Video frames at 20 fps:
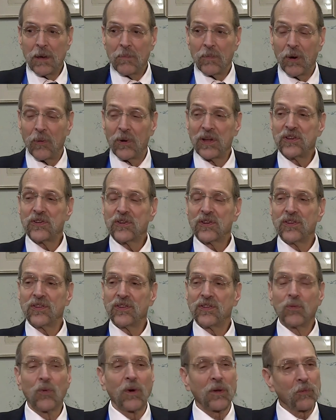But
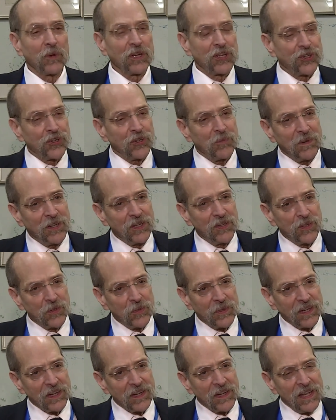what we should be
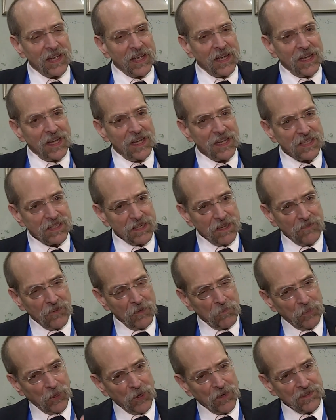doing is if
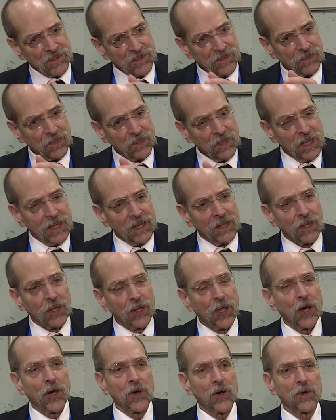a person
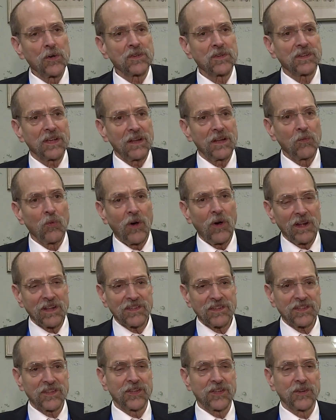goes and
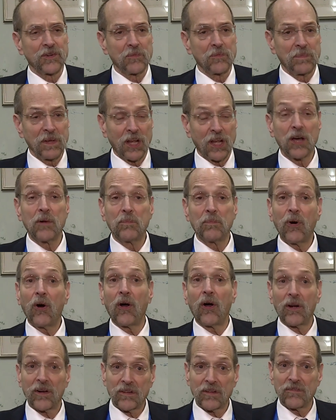wants to become
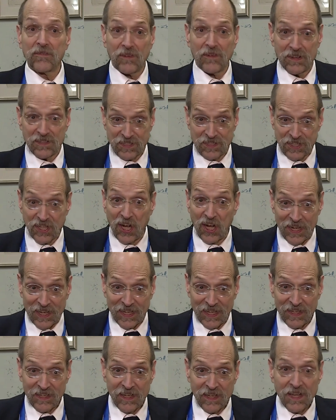part of a
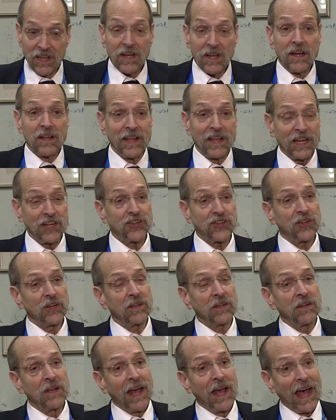study, they
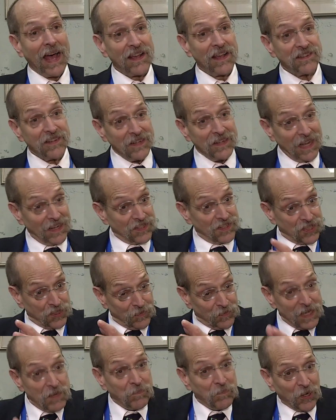should, as a
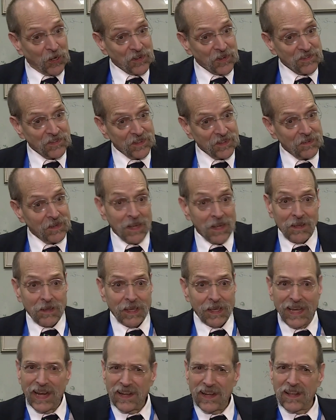street person,
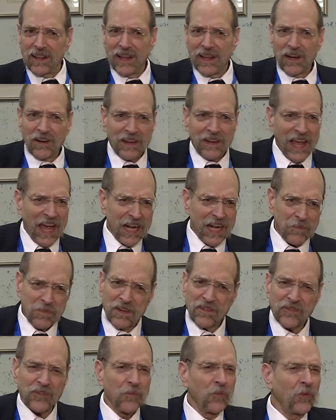getting their
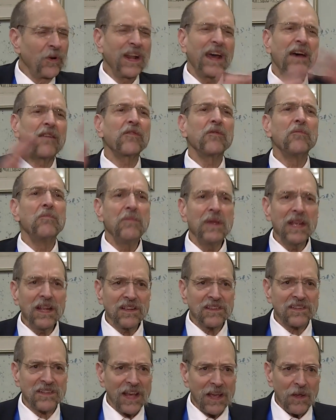cannabis from whatever
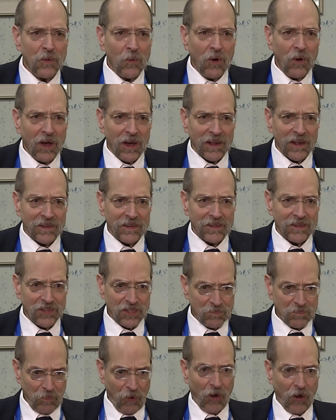means they want,
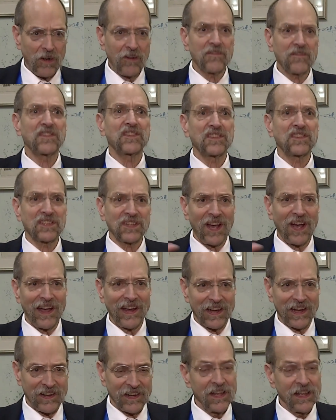just part of
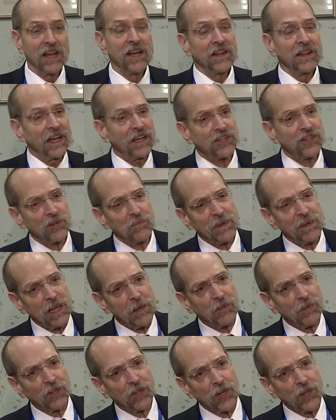society. They should be
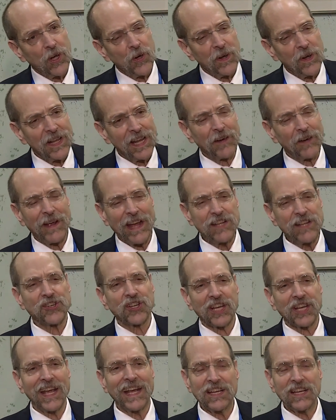able to go to their
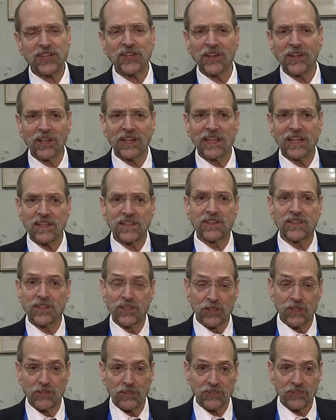educational
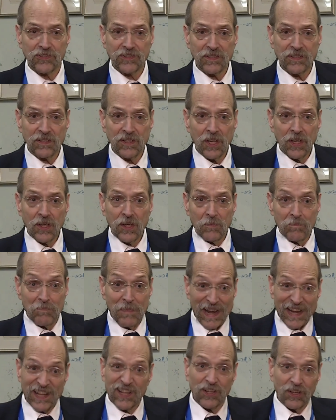institution,
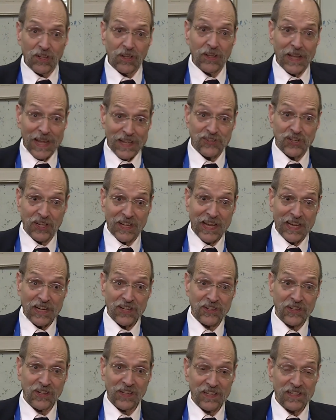medical
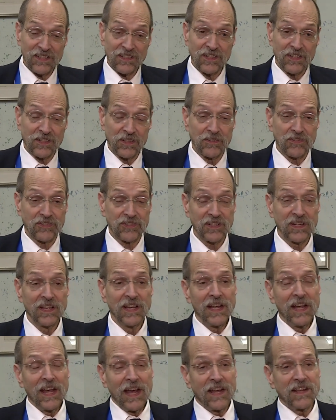educational institution,
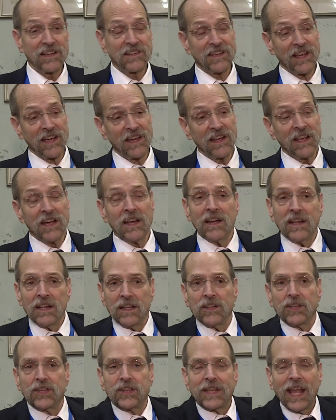and say,
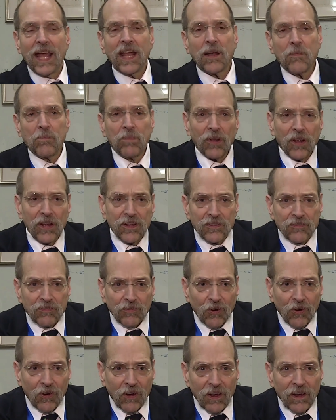take a blood
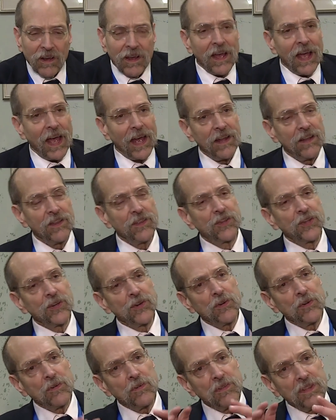draw and
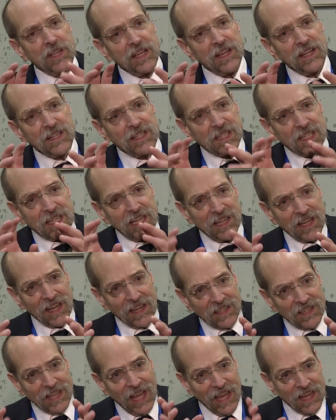do these
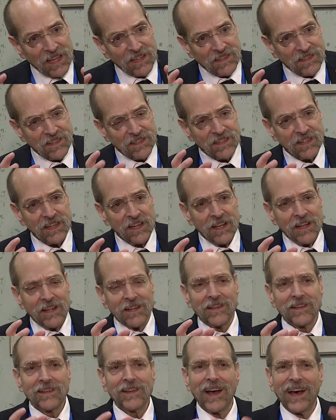tests,
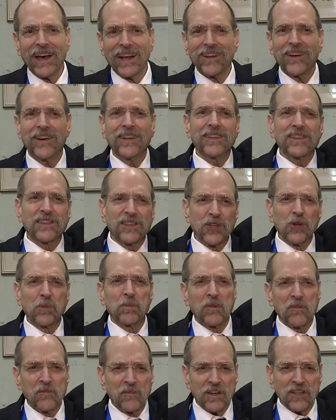not on the
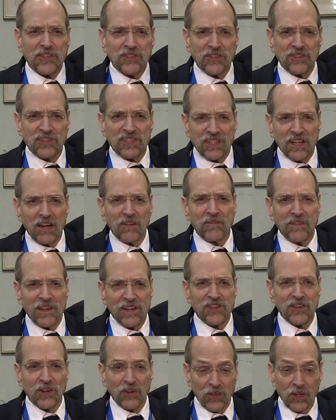superficial stuff
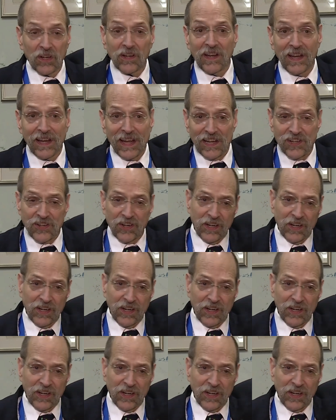that you're looking at.